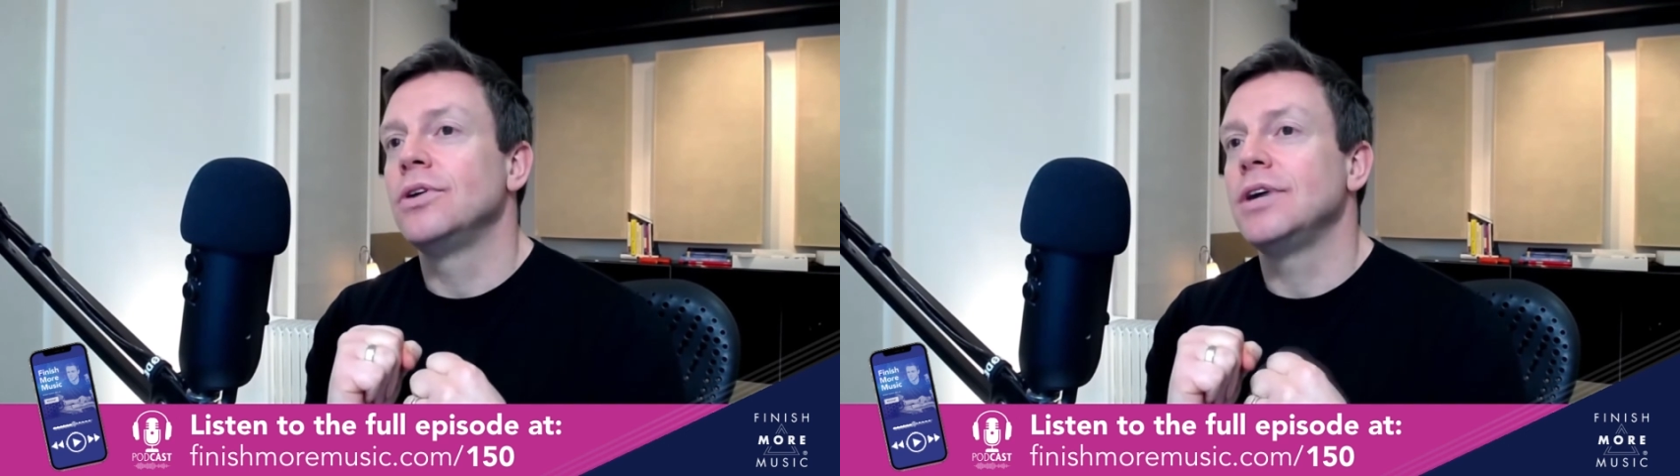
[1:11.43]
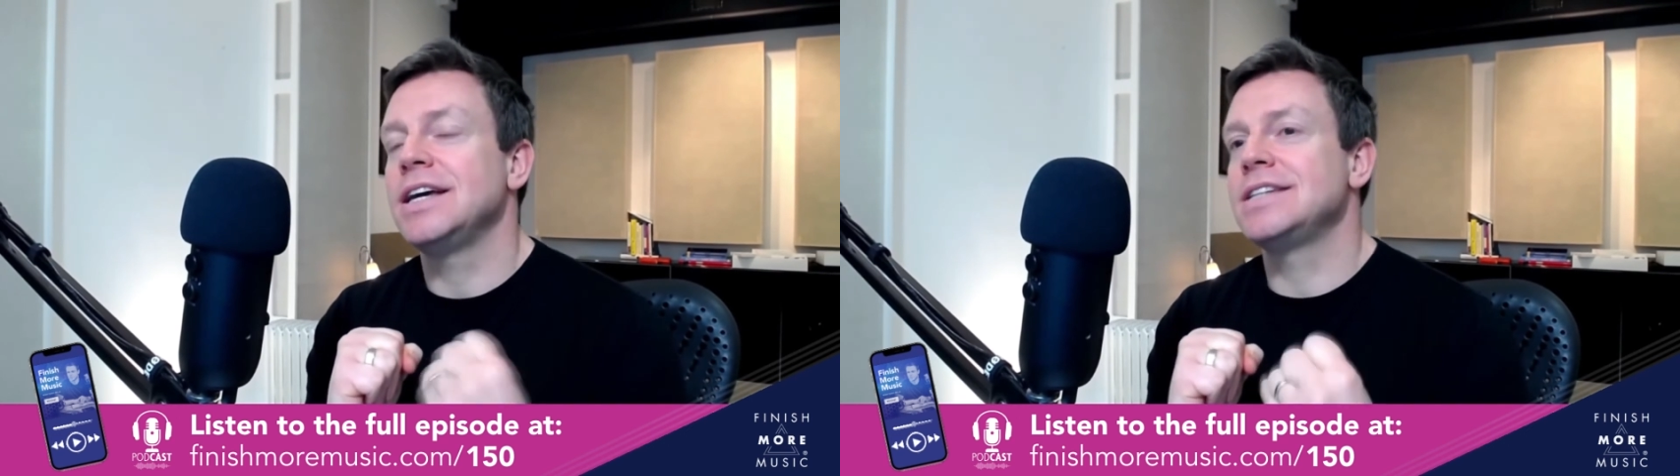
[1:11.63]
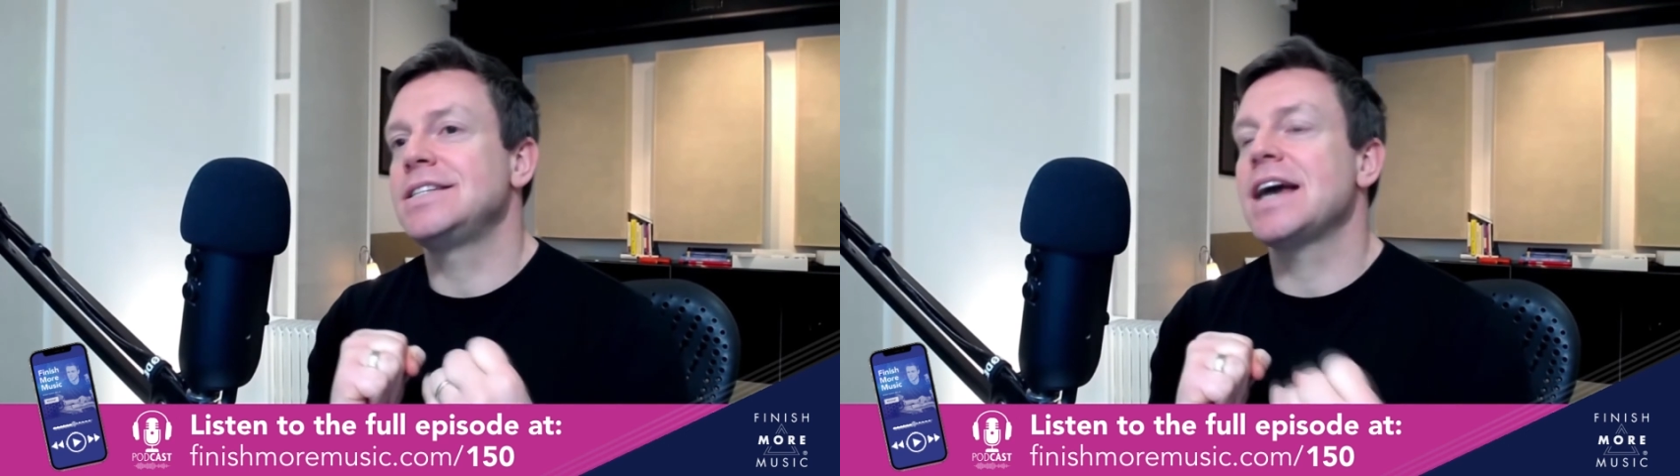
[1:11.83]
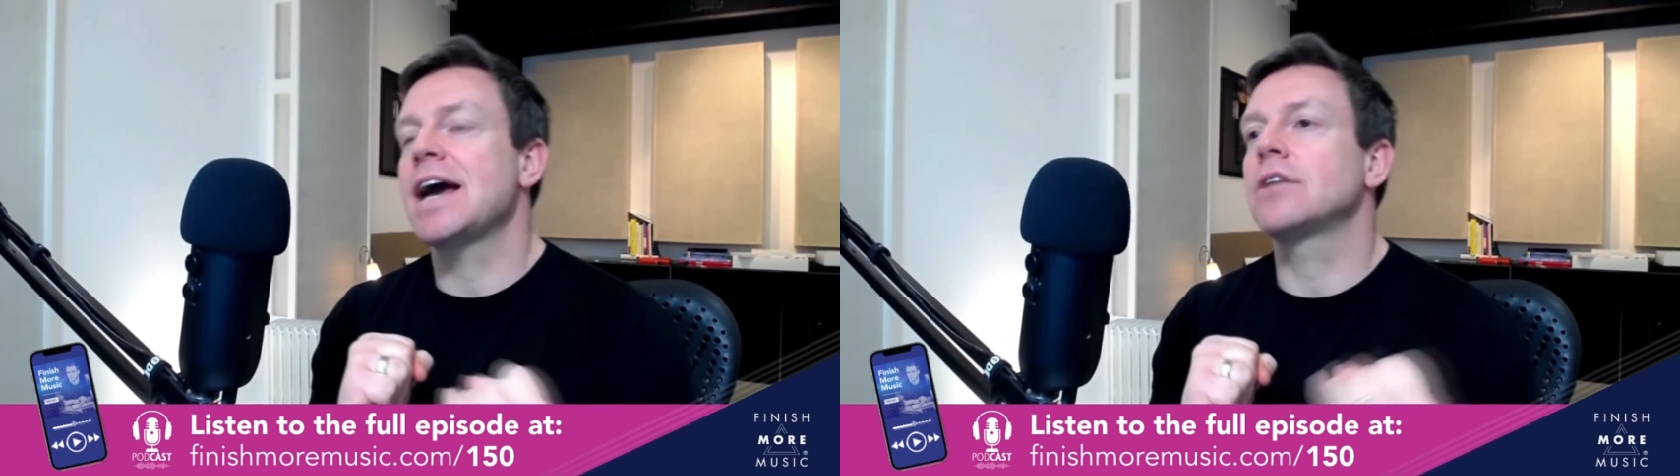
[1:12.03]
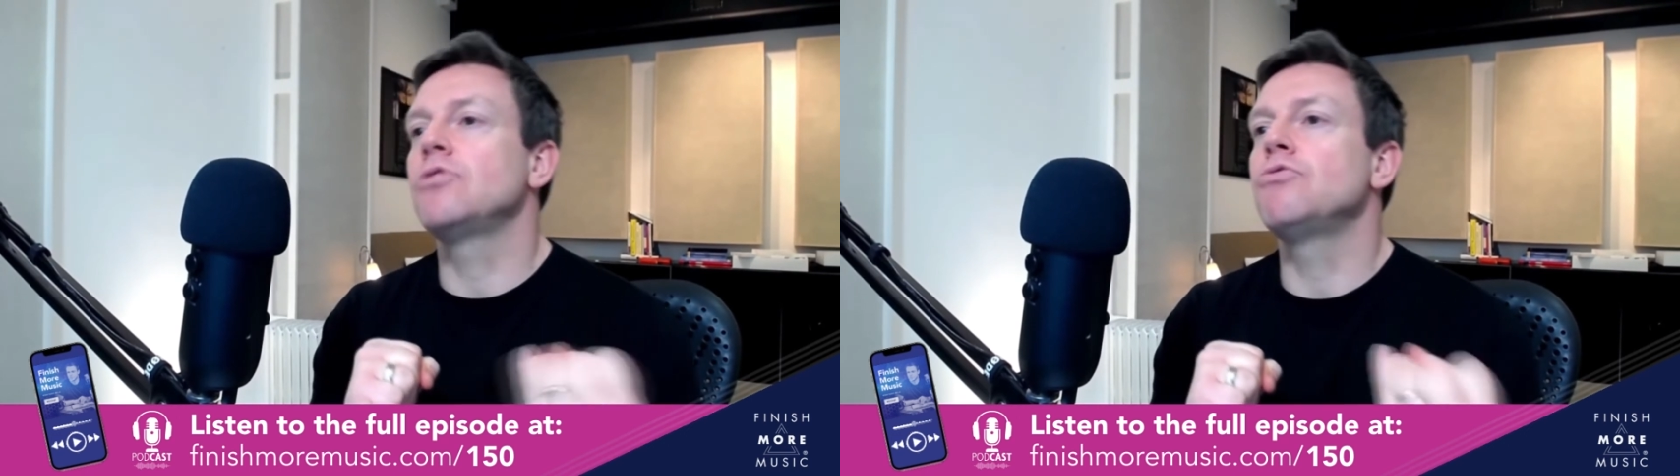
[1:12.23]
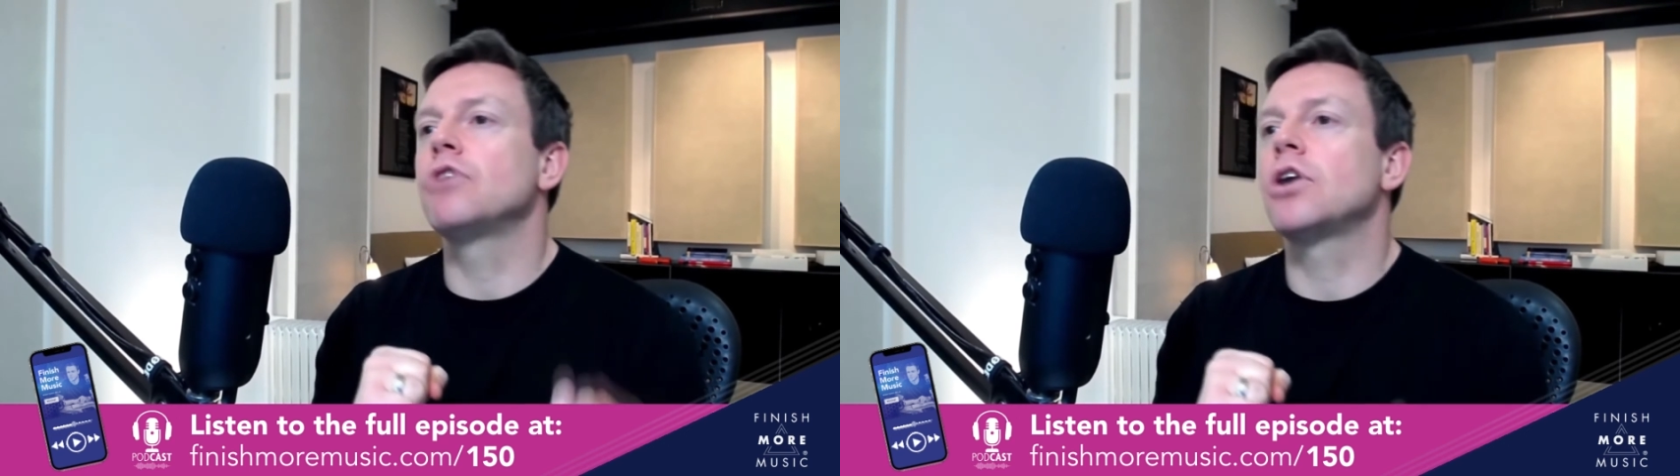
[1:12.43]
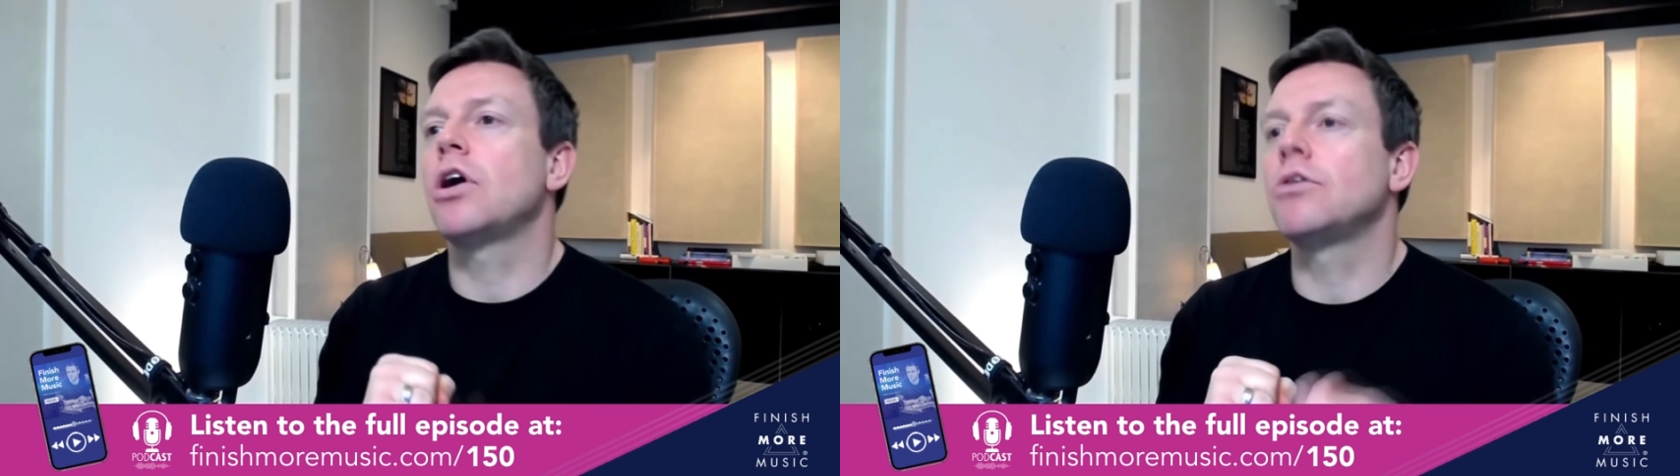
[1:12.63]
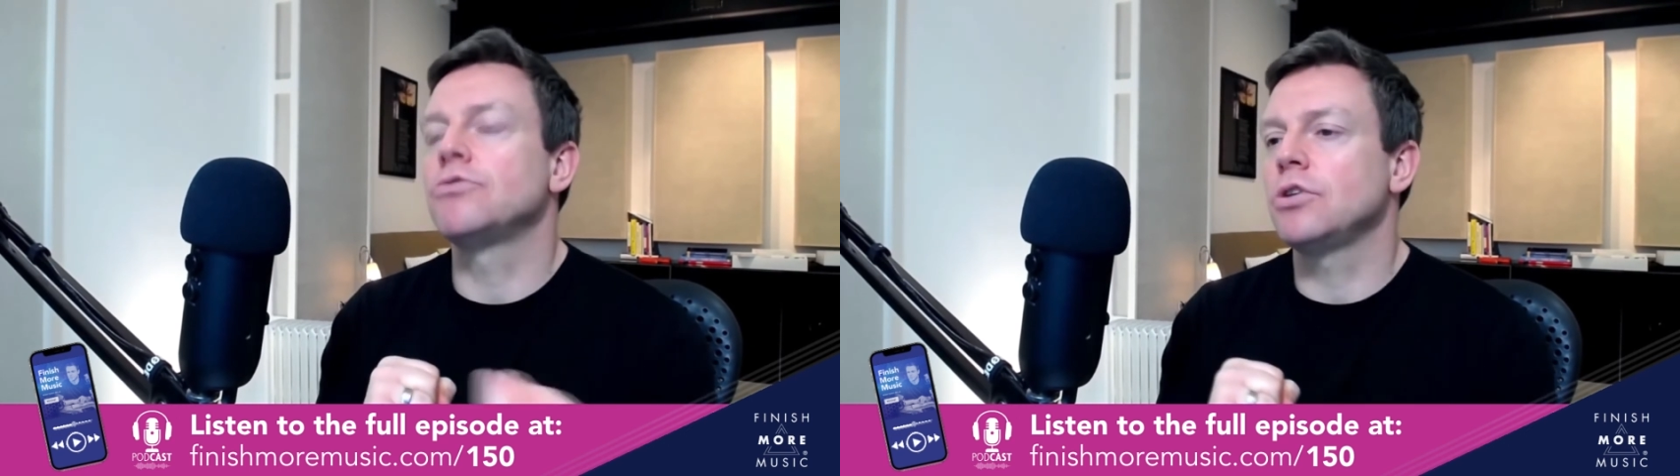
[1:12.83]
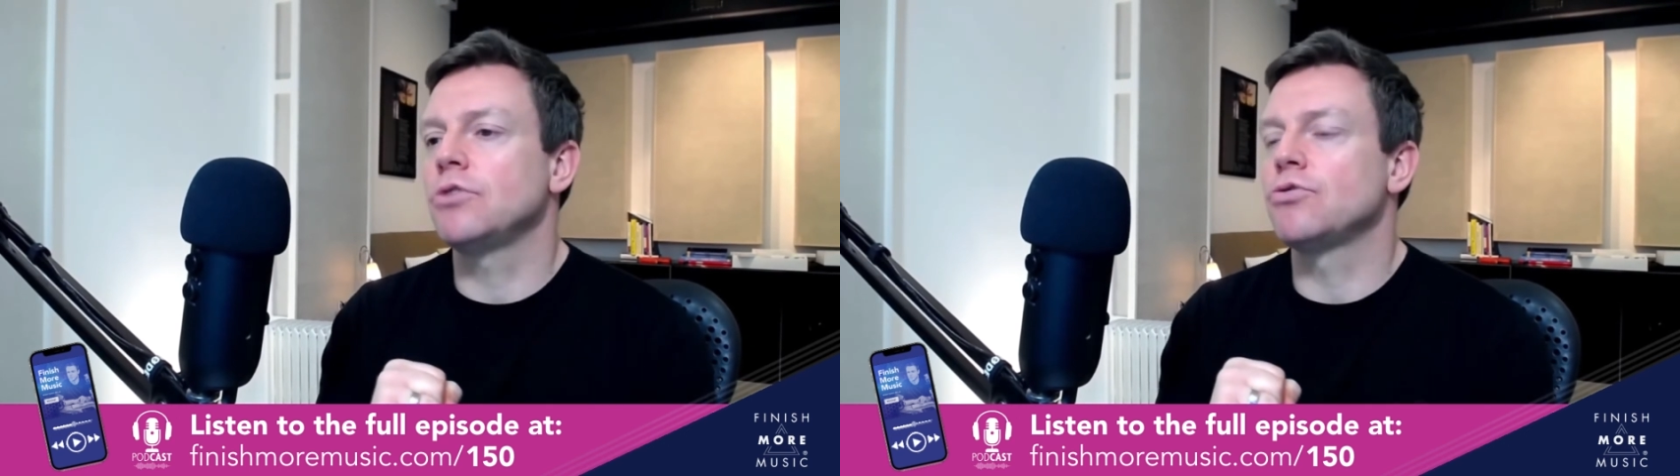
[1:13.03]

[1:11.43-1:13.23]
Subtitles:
It is the act of recovering